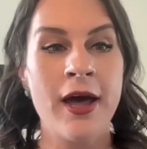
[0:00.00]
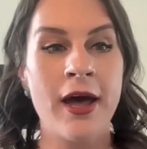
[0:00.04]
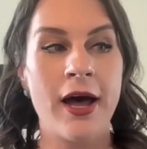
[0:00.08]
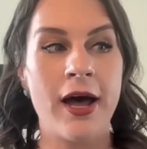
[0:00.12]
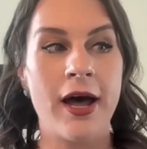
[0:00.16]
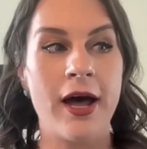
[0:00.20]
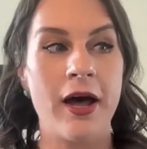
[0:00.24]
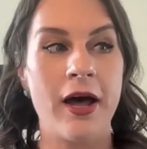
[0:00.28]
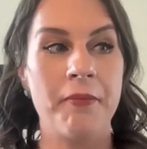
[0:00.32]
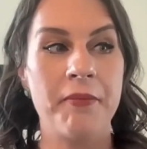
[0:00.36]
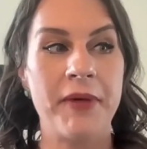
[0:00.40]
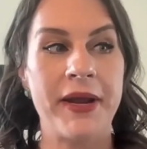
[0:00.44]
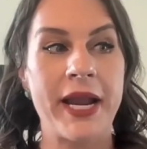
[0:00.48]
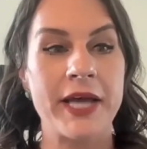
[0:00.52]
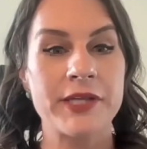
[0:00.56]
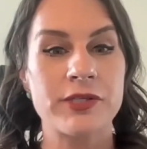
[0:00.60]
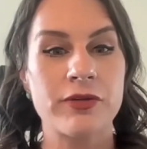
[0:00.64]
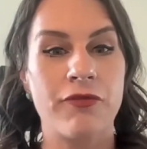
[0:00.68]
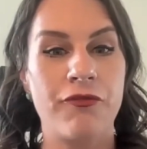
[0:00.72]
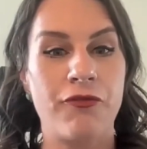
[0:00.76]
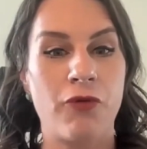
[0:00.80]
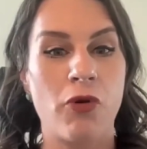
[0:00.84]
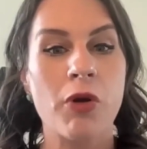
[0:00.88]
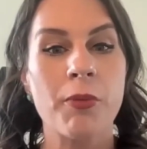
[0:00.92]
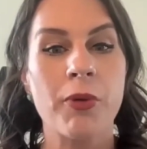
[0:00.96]
And as
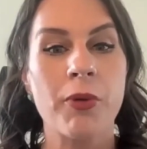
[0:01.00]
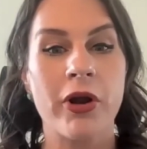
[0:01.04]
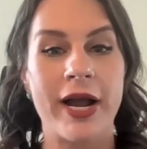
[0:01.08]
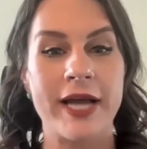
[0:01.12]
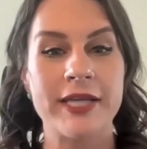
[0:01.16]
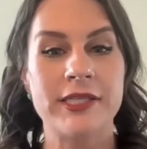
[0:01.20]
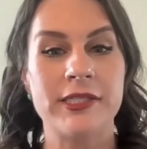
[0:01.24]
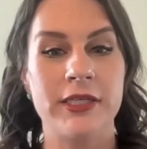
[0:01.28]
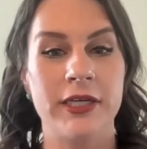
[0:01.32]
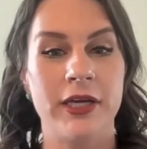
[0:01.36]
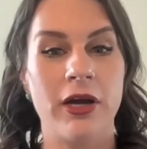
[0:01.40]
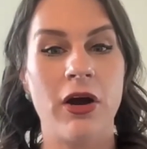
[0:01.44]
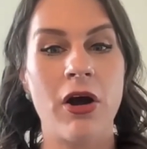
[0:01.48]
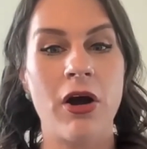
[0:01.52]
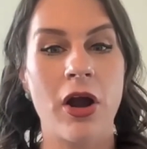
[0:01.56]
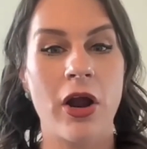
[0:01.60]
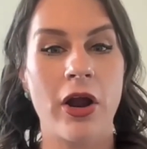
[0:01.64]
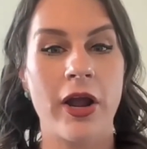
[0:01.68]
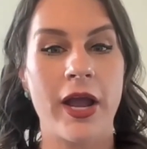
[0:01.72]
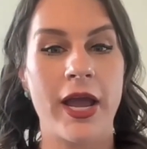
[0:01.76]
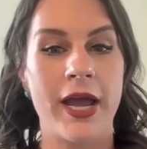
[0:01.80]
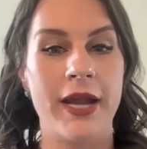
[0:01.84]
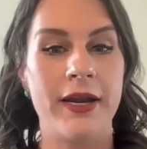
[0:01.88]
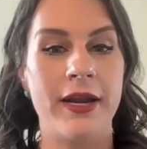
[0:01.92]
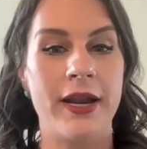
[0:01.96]
a former
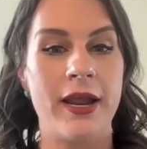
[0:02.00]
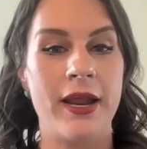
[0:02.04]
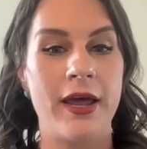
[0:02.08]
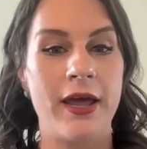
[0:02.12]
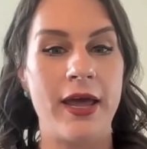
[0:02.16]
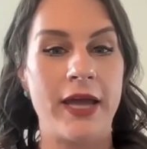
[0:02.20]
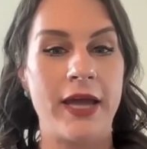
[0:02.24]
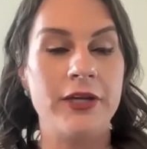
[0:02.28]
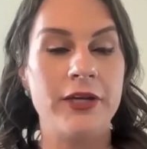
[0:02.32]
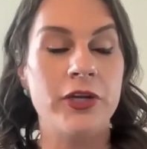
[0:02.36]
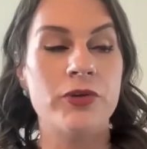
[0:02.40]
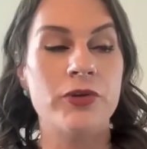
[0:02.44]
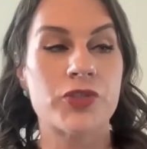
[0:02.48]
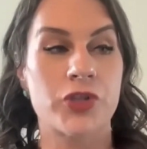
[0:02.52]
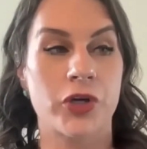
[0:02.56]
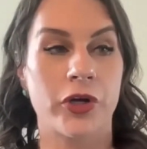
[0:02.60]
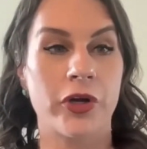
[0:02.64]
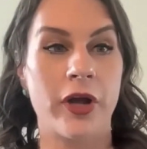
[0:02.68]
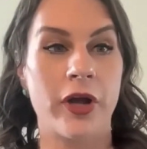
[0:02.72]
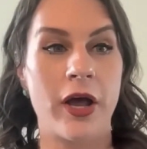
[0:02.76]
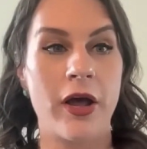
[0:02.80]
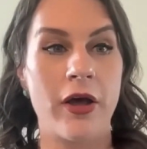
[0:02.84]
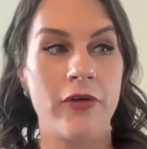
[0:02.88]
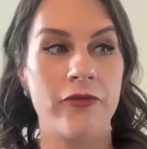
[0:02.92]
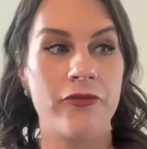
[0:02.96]
SDR and end
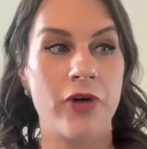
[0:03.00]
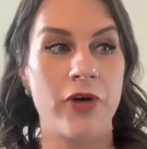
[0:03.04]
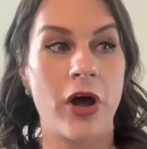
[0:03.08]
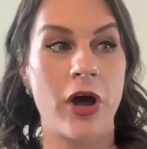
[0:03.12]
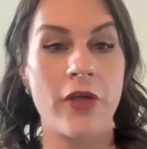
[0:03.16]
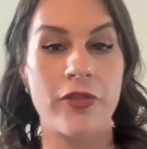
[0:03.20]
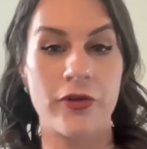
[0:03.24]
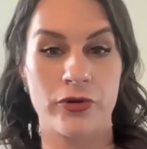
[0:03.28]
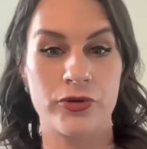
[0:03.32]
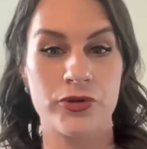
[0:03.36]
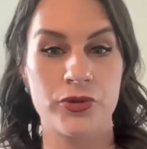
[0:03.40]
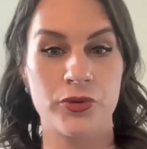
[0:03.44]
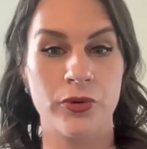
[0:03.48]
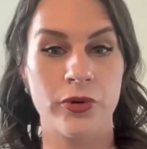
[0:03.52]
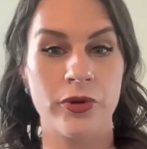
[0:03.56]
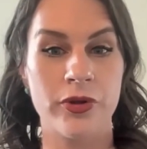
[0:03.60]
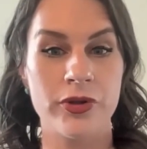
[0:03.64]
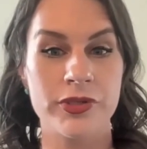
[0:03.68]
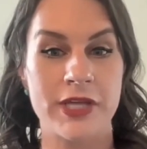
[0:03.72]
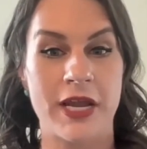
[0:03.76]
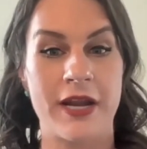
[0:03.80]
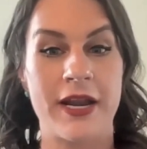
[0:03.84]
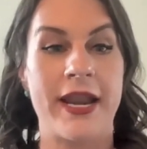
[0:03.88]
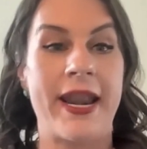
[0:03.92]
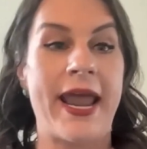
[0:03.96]
user of other
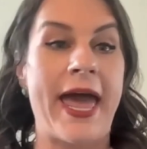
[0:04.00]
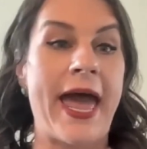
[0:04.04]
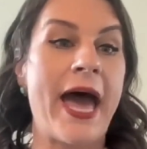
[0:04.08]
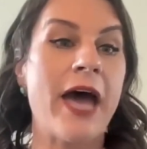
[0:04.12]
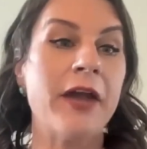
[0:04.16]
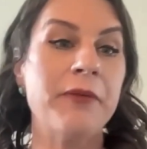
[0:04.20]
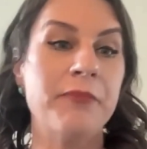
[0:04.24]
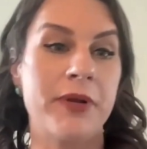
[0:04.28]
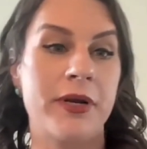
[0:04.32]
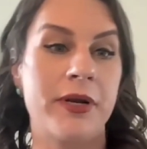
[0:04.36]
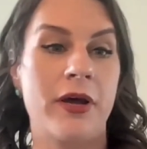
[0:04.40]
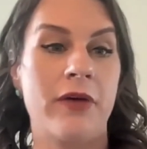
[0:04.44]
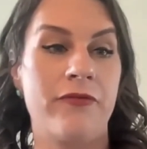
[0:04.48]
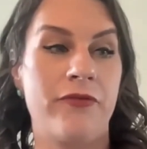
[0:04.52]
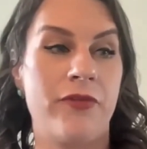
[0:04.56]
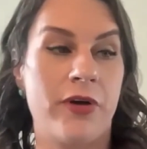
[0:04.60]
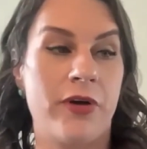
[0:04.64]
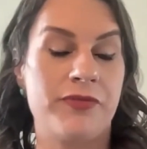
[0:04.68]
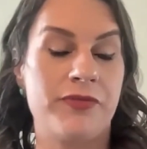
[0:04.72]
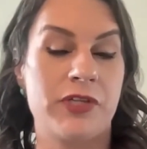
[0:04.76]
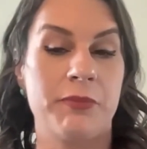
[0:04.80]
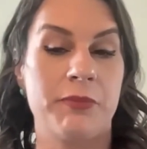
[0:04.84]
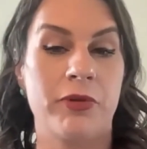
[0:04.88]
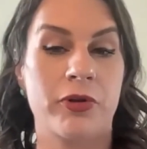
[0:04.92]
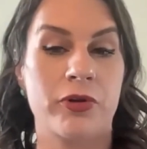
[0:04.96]
tools and an admin
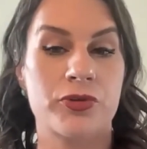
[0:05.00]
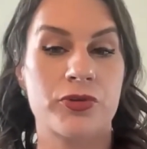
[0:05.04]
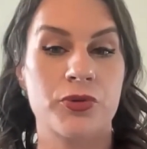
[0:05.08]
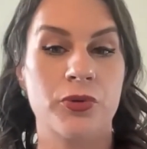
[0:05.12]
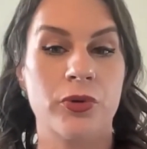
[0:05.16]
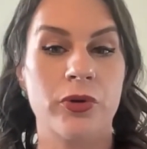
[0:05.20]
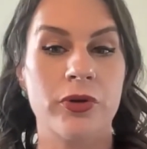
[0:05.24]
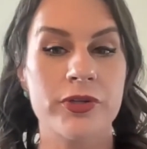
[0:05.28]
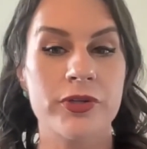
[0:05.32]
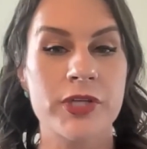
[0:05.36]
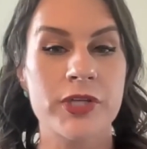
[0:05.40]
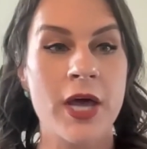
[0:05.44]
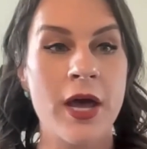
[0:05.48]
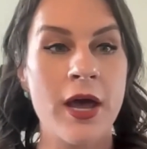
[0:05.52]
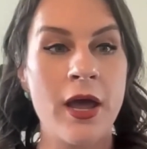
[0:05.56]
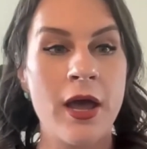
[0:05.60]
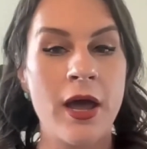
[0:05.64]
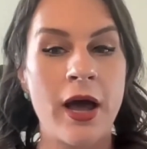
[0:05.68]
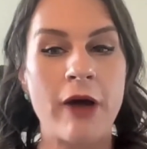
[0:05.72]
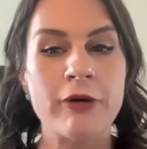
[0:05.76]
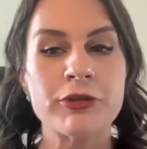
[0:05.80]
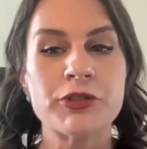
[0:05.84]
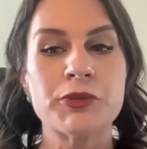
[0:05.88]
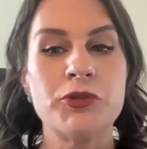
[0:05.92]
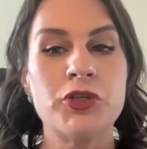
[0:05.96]
of similar tools,
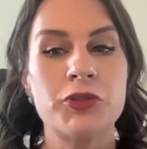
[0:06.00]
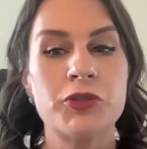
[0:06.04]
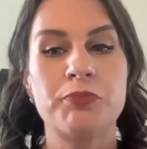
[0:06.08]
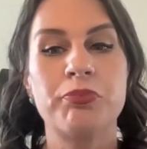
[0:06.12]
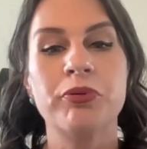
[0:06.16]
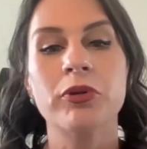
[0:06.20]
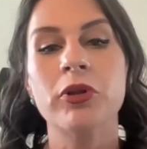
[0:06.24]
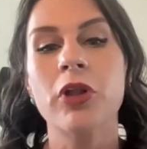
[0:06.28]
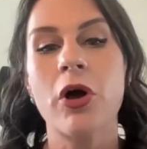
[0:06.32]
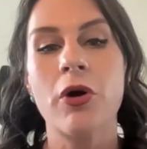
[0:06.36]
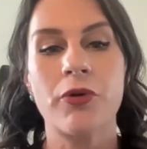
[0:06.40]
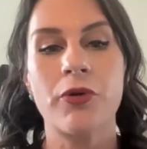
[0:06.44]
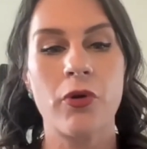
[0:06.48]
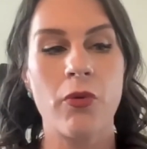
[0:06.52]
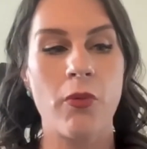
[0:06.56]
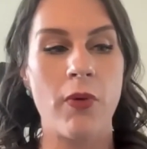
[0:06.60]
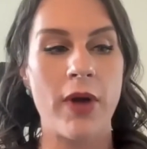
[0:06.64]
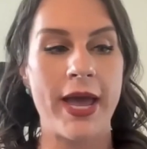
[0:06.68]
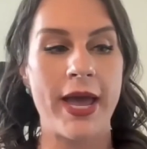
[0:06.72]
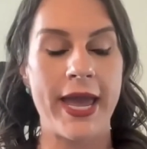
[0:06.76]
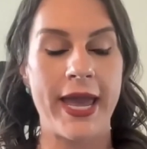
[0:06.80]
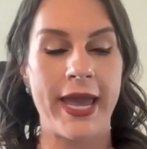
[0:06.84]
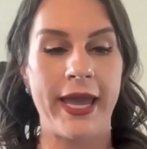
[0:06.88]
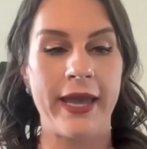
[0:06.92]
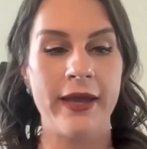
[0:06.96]
I was just blown
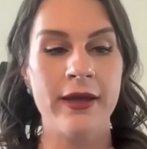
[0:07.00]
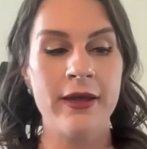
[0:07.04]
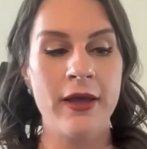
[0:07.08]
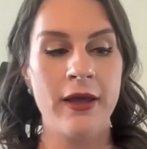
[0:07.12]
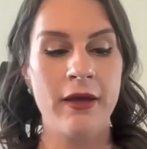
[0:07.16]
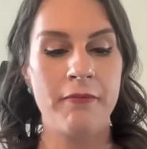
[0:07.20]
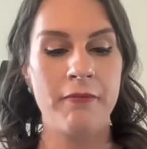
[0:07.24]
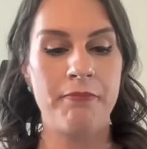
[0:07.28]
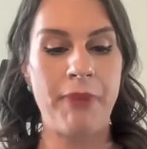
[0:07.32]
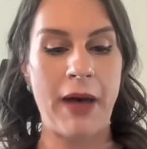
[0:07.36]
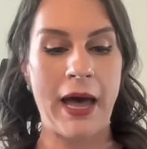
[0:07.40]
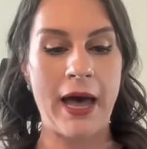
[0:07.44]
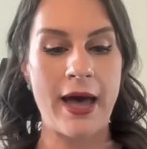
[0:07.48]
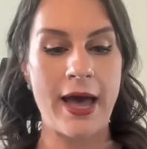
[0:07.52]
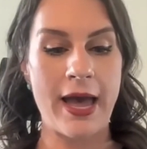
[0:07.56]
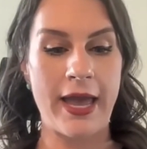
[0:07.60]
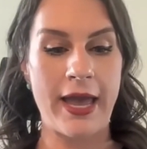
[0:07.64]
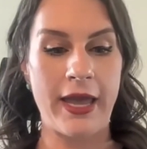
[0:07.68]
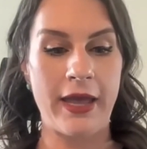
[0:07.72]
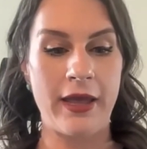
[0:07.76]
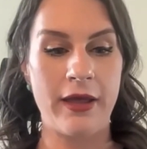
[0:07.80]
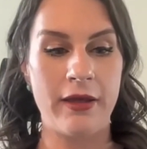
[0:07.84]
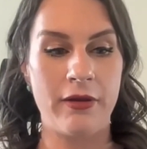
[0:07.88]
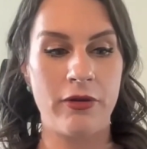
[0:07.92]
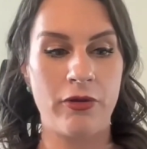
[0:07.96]
away
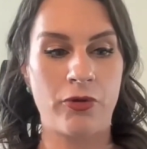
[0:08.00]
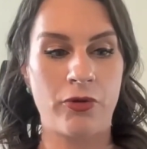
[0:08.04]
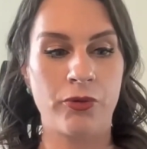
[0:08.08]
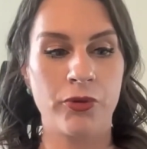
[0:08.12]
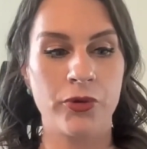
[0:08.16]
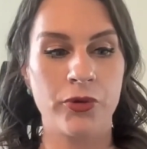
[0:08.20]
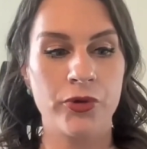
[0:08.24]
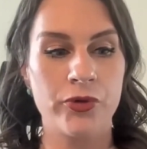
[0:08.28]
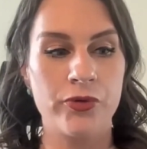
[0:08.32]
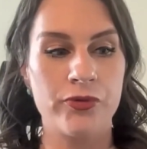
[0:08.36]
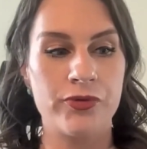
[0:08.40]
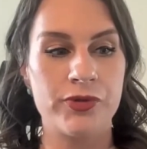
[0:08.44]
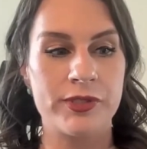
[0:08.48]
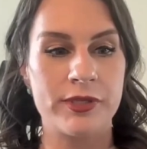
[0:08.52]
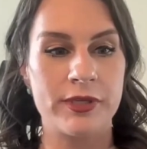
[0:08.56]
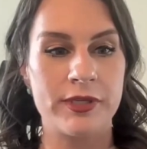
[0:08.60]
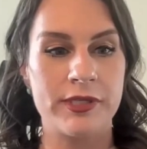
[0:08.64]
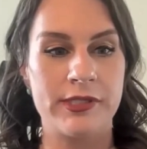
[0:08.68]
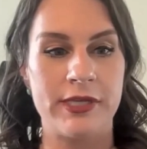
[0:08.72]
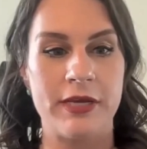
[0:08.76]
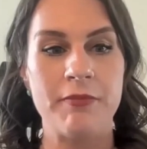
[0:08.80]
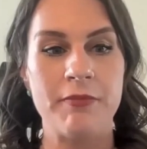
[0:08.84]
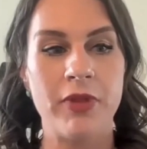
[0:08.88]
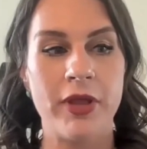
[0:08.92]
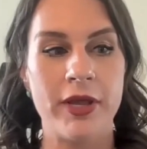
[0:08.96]
by Groove's
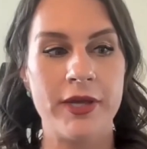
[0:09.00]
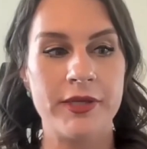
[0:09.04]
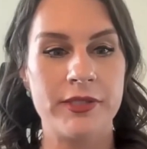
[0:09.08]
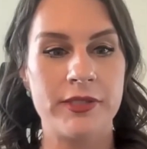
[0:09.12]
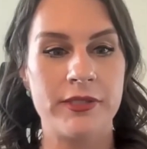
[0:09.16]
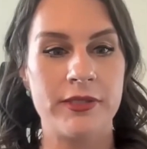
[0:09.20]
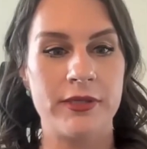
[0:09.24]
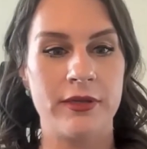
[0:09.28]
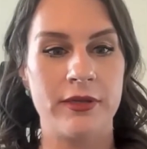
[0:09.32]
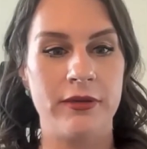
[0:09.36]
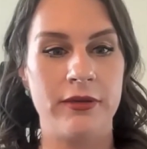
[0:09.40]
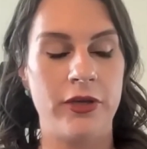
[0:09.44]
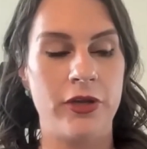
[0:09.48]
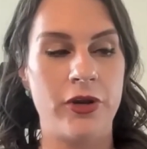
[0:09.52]
seamless,